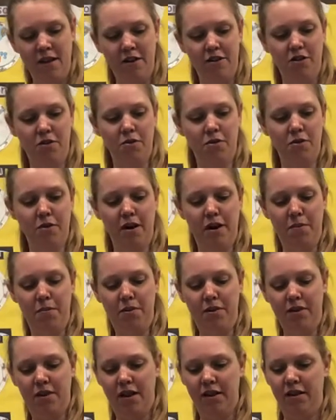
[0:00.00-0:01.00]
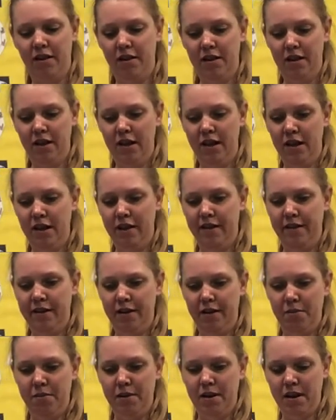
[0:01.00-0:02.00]
So we're going to put a
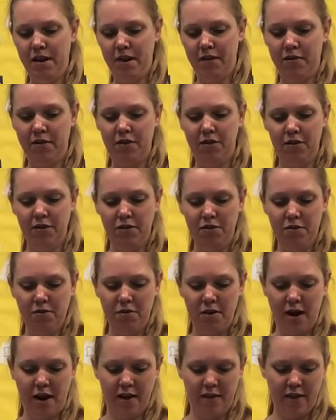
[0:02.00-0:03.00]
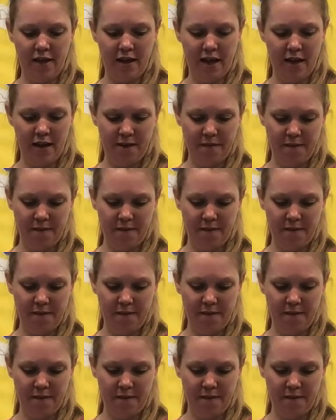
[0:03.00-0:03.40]
little bit of glue on that.